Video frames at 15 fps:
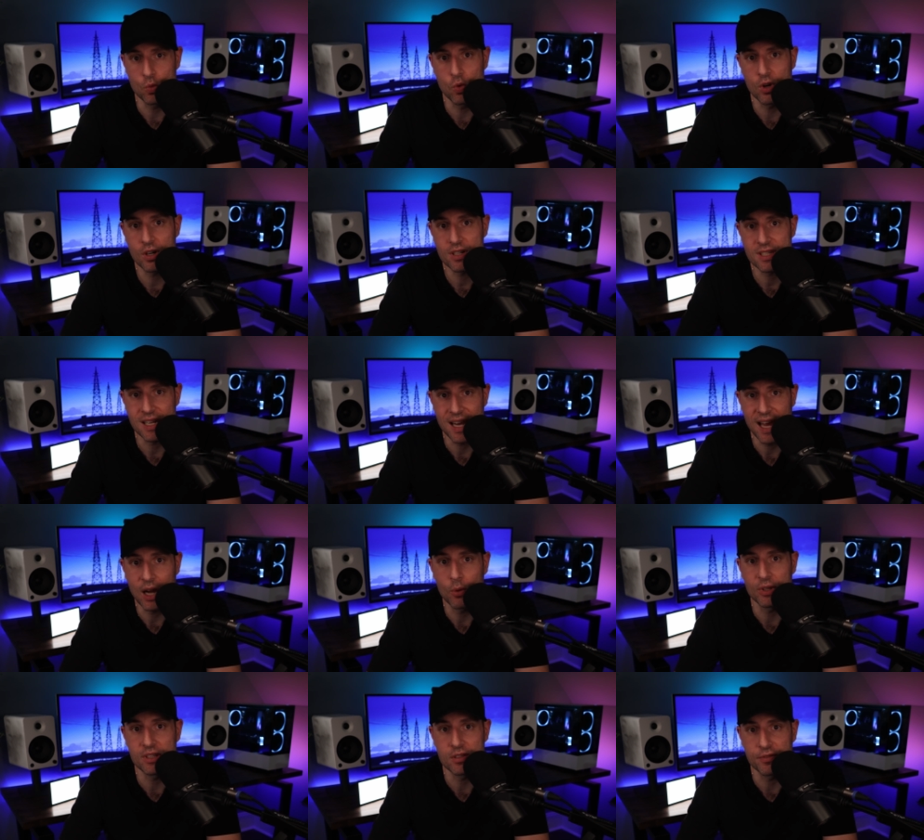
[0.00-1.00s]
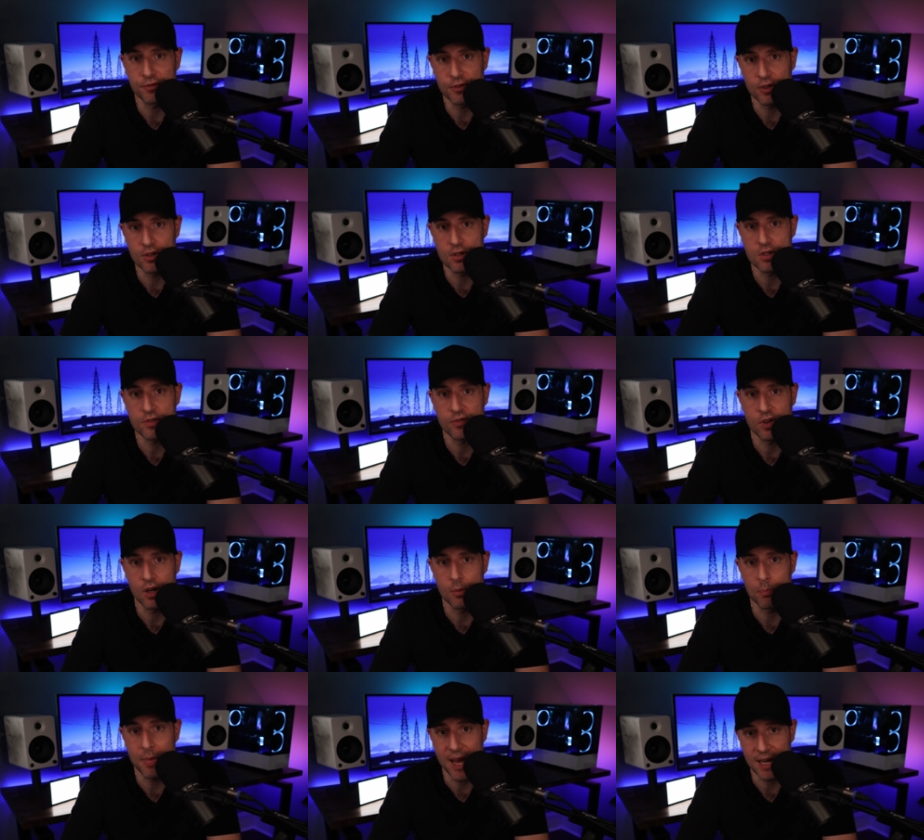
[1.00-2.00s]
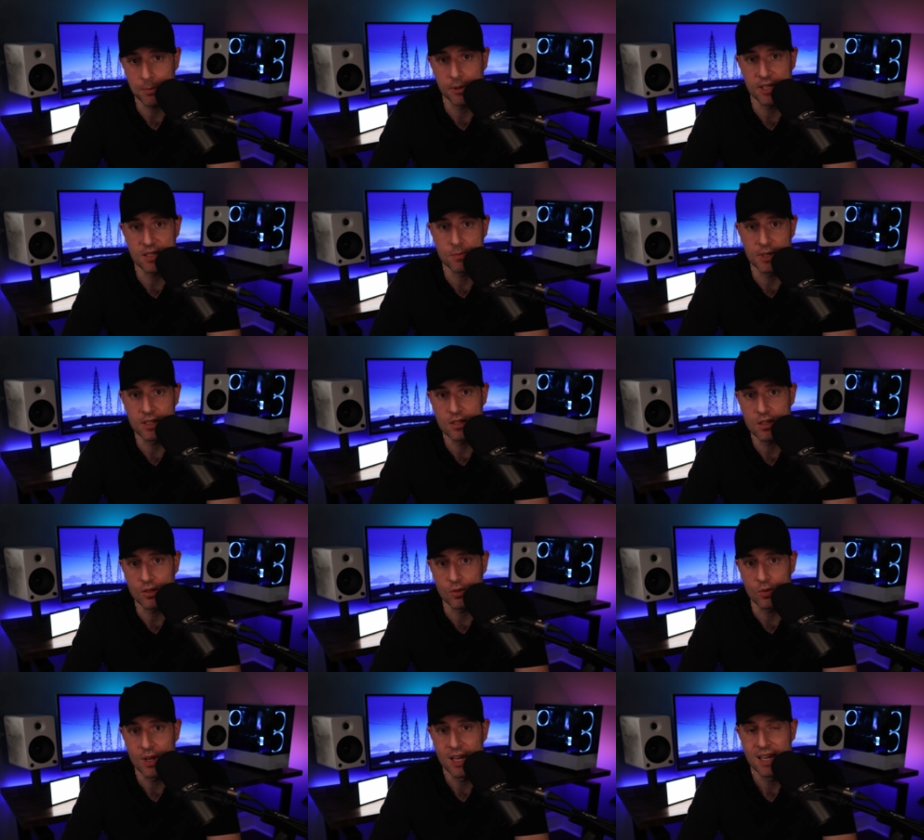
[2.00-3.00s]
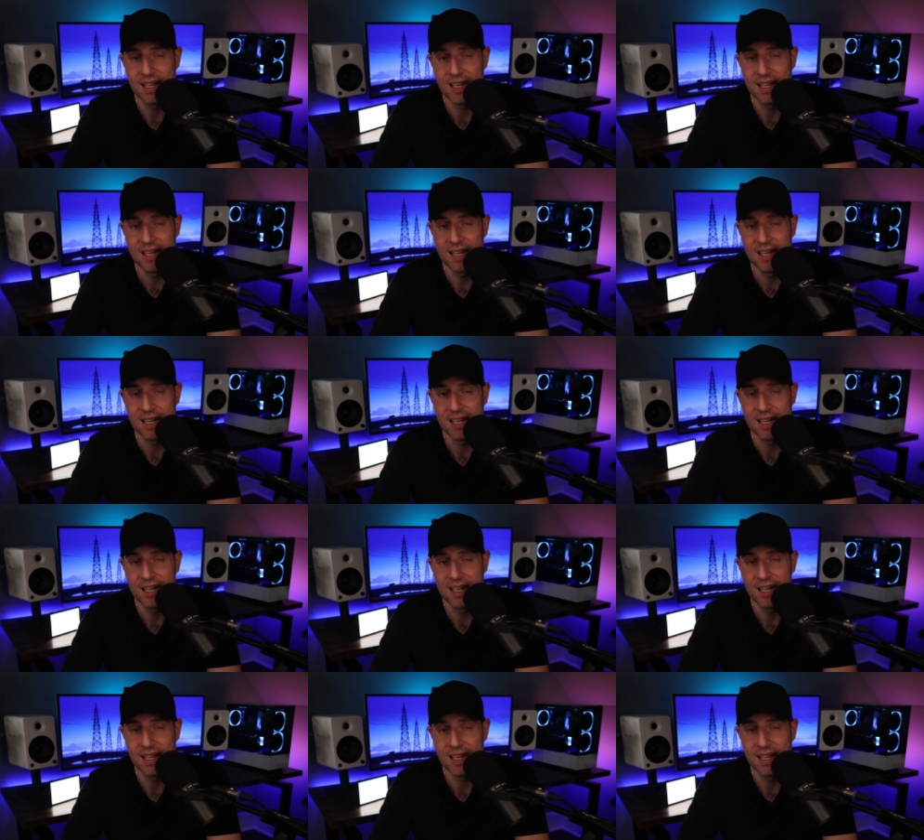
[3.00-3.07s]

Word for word: works and how it differs from Backblaze B2.